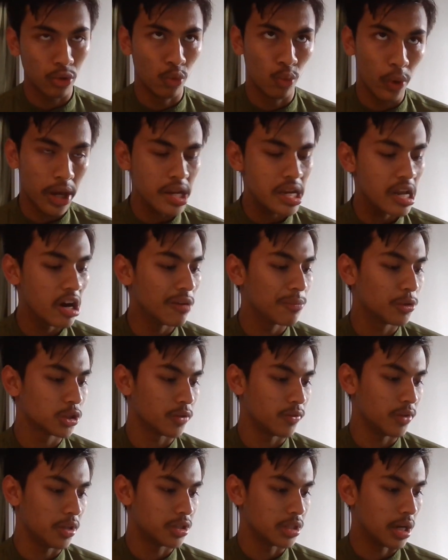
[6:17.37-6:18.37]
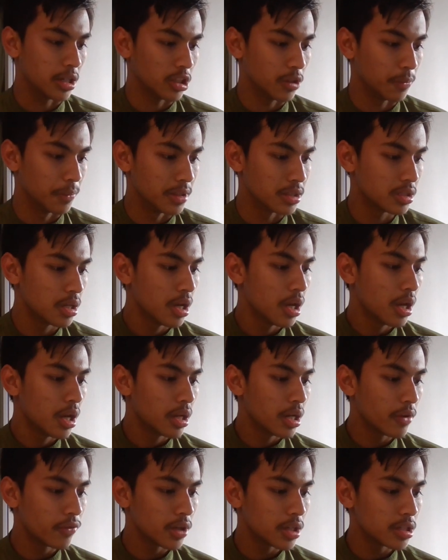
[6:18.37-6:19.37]
weigh down most of these arguments.
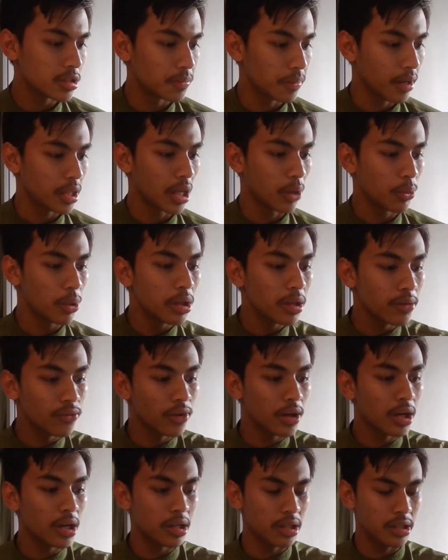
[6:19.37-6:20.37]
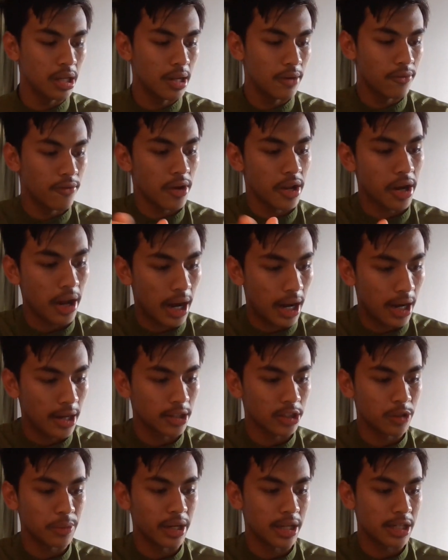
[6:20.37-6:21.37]
The first being that we will deliver an
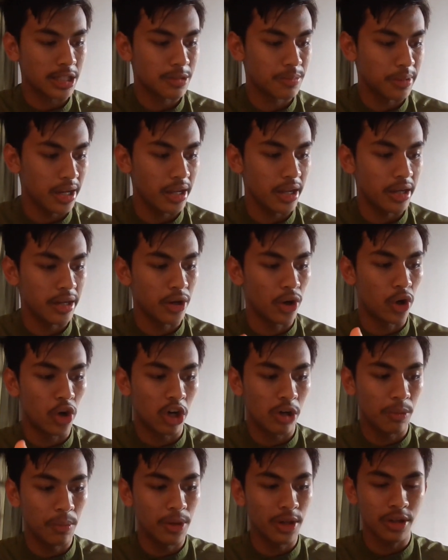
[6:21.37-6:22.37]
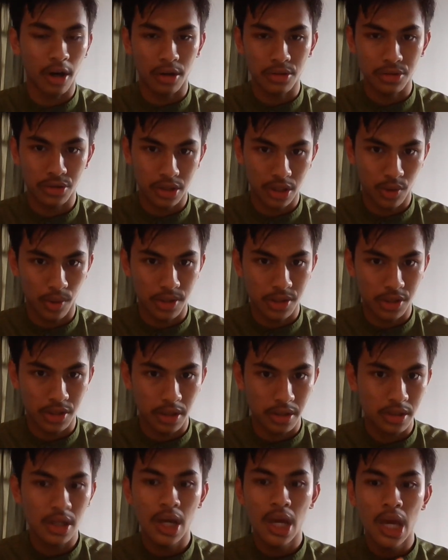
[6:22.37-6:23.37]
argument explaining the horrible
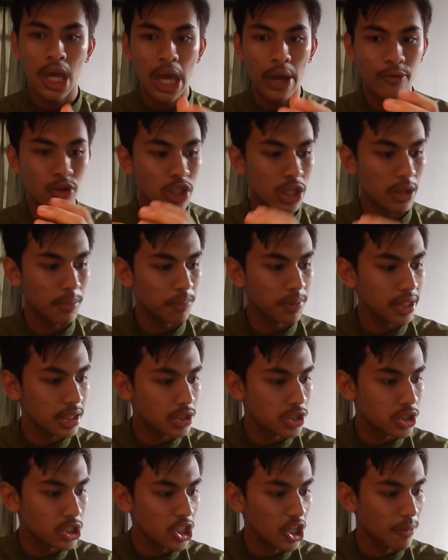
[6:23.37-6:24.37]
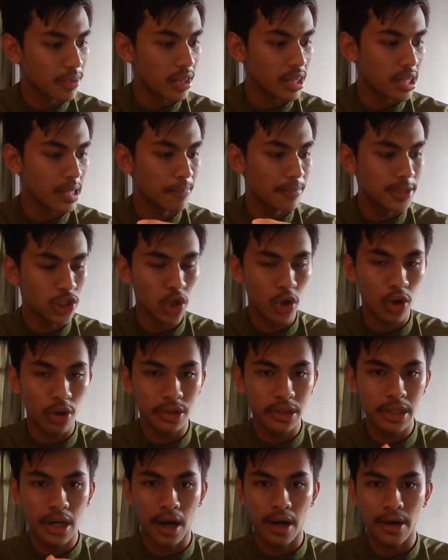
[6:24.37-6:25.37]
consequences. We simply assume that the
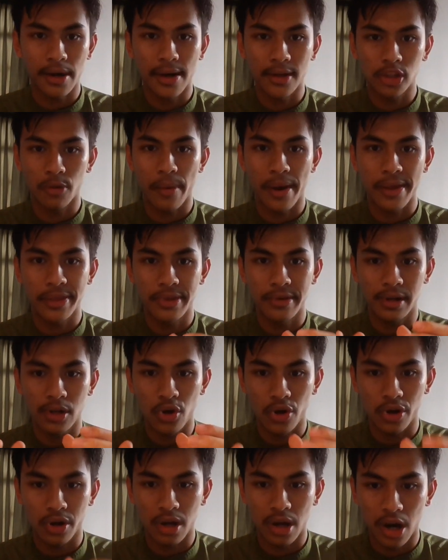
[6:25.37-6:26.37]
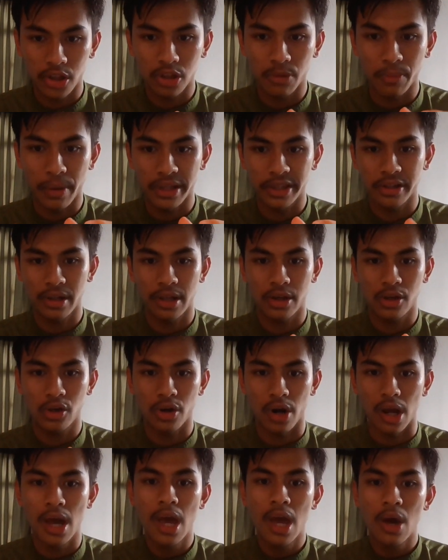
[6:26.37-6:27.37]
majority are automatically
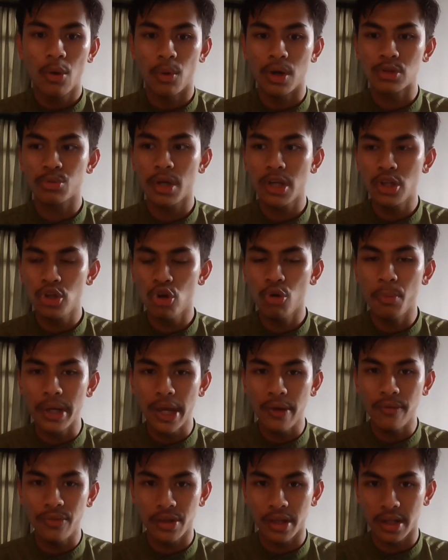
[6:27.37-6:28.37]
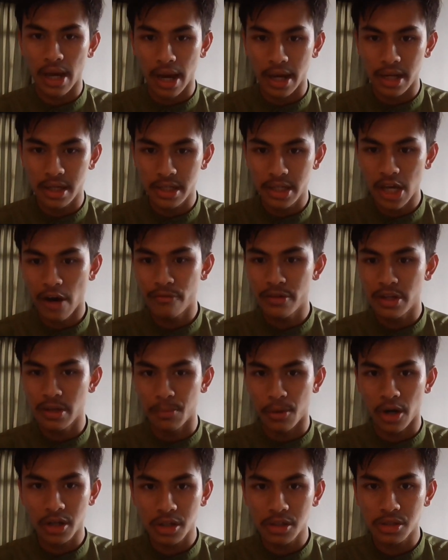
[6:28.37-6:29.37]
correct. Whilst we do believe in the idea of
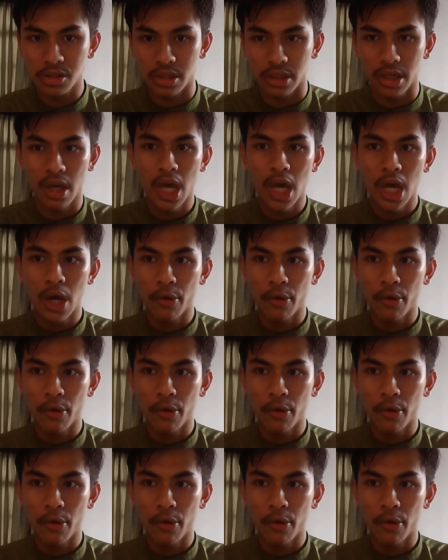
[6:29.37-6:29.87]
democracy,